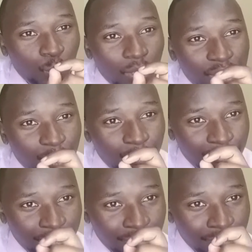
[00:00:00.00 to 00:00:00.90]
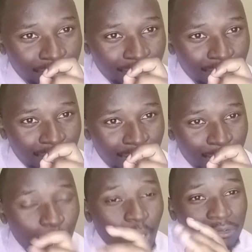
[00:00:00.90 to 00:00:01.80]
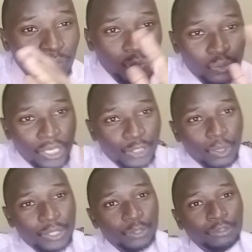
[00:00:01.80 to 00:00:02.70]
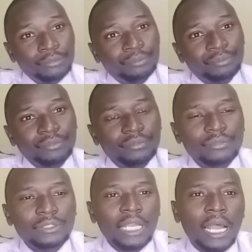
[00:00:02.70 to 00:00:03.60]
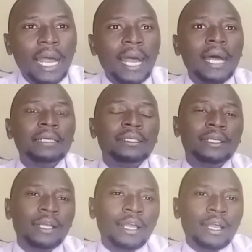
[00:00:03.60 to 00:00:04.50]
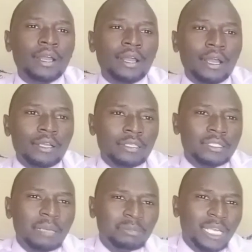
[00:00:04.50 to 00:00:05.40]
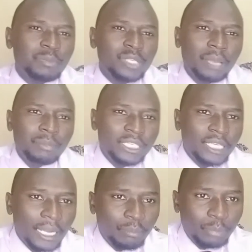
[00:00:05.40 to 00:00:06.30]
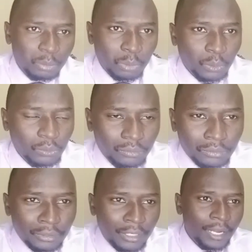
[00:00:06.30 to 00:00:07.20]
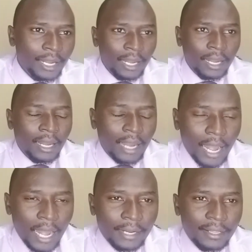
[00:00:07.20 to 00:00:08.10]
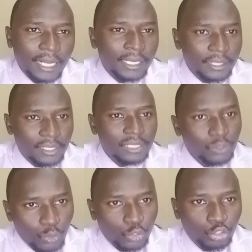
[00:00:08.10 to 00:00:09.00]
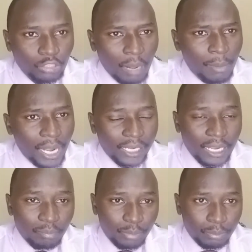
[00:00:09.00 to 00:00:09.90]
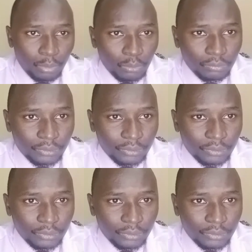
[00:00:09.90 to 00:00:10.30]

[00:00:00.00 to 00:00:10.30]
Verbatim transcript: yourself you have to stretch yourself. Uh, sometimes I meet young people, and there is this notion among young people